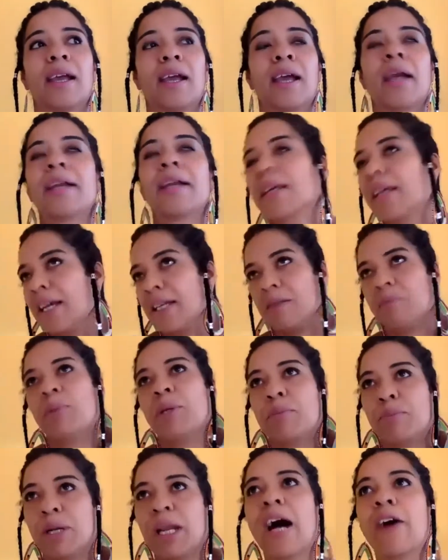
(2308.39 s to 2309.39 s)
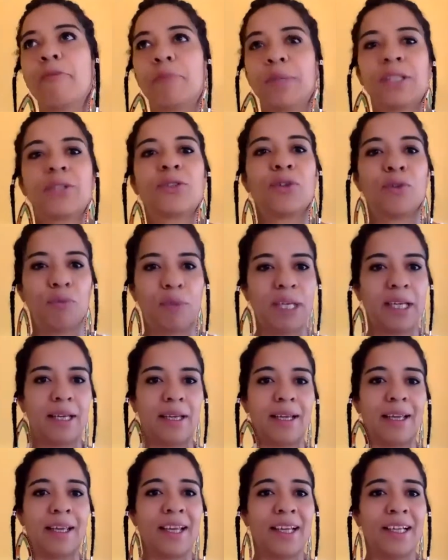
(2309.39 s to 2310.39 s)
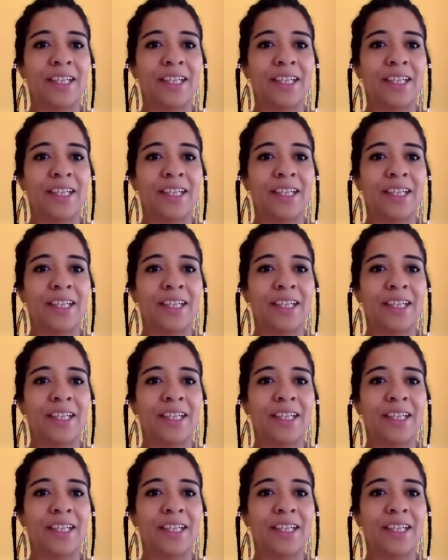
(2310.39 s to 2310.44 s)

And again, people have been to me.